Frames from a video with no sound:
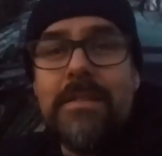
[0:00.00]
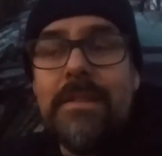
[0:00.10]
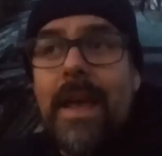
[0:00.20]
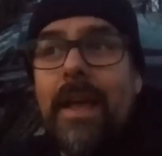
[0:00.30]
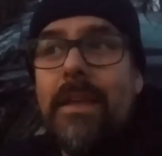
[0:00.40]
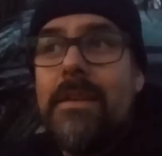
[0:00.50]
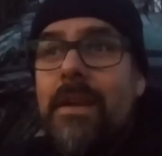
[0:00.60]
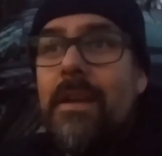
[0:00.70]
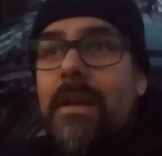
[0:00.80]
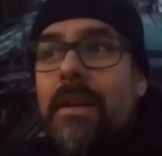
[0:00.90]
say
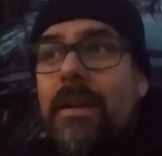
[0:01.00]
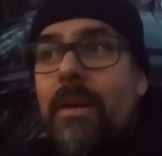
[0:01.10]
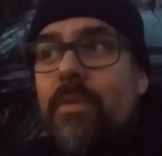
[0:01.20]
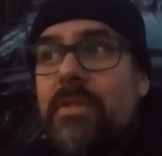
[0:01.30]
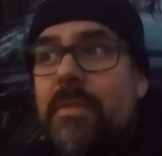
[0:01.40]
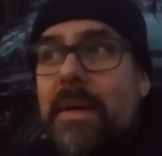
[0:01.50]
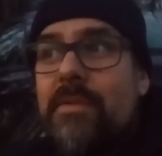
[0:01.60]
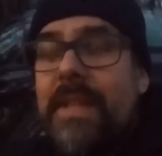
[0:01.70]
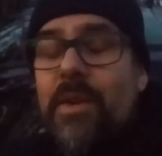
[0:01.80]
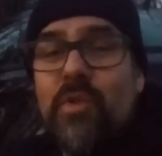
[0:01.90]
I was about
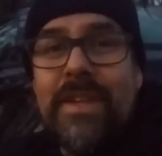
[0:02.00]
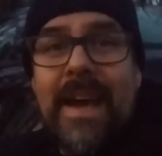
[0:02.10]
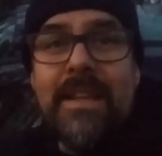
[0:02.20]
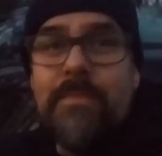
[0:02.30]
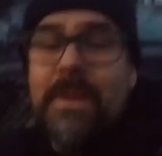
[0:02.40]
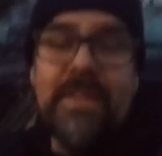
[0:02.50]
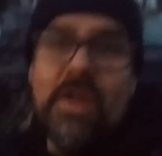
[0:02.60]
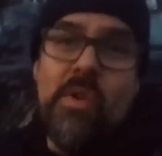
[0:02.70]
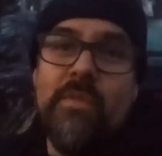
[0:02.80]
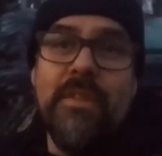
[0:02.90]
to say good night, but
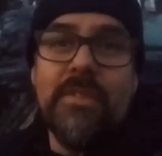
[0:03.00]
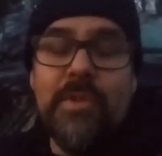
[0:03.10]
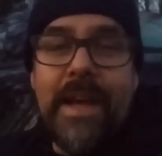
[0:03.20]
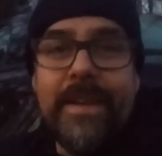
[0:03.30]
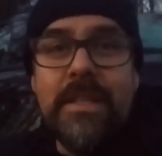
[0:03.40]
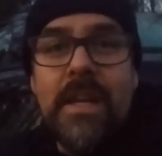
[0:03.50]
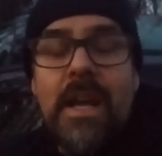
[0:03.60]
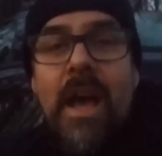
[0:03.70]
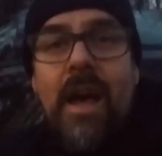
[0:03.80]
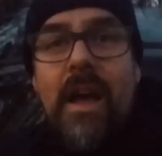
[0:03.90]
no, not good
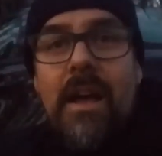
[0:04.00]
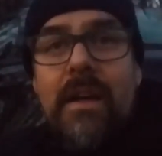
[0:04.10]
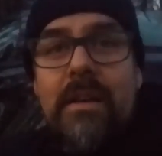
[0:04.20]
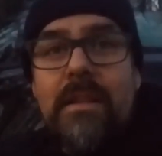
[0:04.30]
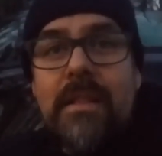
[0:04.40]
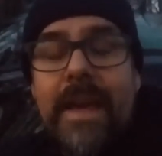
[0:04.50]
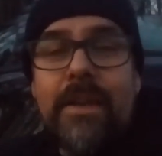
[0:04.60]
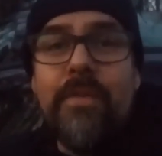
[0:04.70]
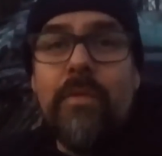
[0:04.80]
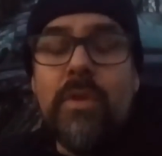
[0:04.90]
night.
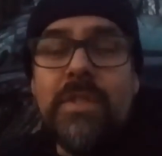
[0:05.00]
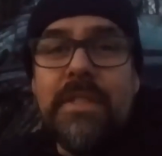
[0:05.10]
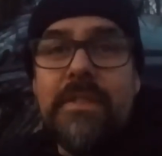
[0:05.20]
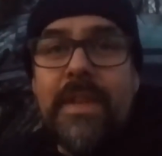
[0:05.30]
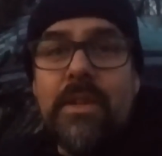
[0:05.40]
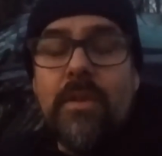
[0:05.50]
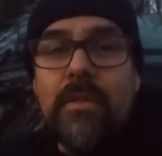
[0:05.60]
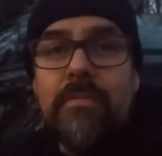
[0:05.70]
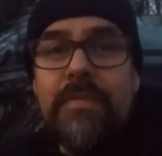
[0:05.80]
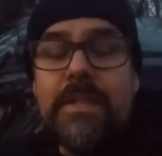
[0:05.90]
Thank you for watching this video.
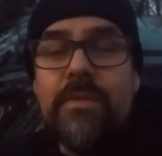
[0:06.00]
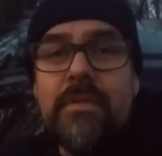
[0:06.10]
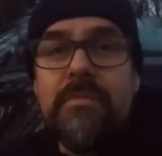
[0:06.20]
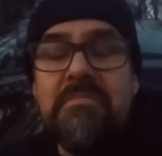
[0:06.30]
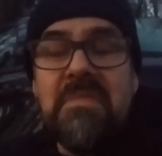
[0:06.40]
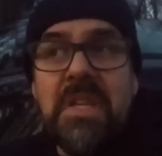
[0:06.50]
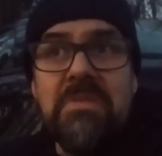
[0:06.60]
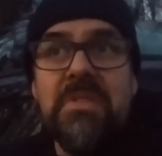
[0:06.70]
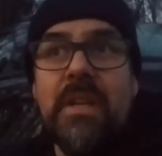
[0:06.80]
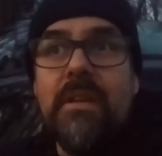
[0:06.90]
This was
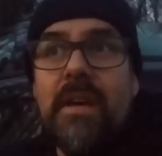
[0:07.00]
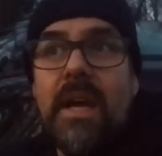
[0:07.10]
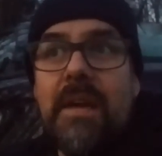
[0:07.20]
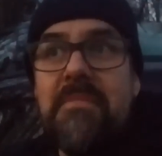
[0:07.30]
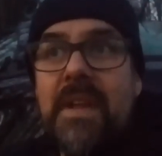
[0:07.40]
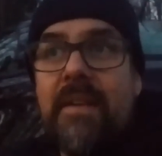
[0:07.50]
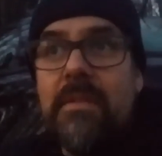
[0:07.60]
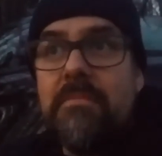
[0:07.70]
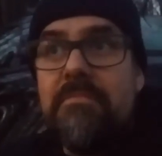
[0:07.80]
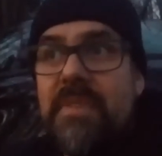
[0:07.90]
interesting. I have
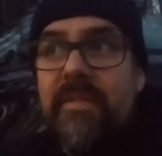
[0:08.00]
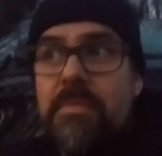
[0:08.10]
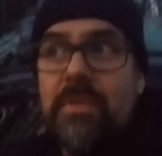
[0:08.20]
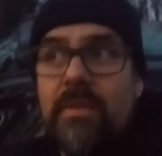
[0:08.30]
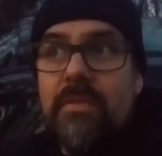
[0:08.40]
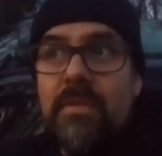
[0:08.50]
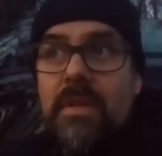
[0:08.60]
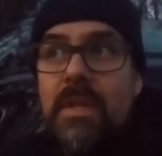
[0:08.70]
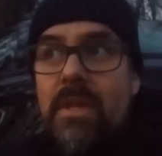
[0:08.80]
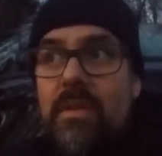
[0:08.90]
never put on
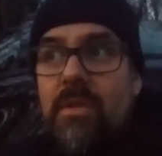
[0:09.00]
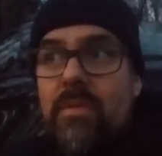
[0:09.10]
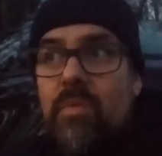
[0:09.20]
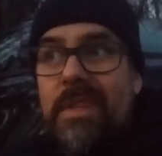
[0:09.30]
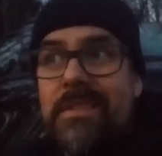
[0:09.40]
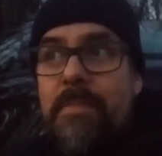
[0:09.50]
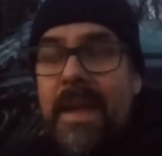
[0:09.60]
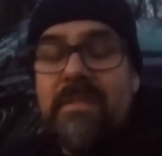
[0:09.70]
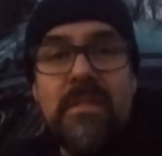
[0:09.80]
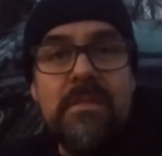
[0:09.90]
wheel
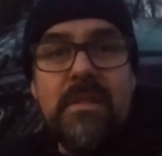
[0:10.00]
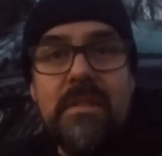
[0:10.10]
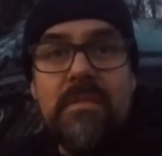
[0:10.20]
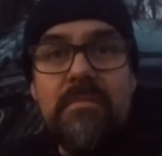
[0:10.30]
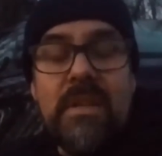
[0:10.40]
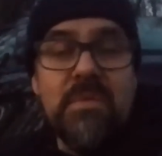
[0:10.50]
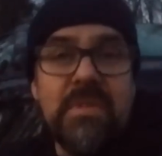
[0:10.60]
spacers, and that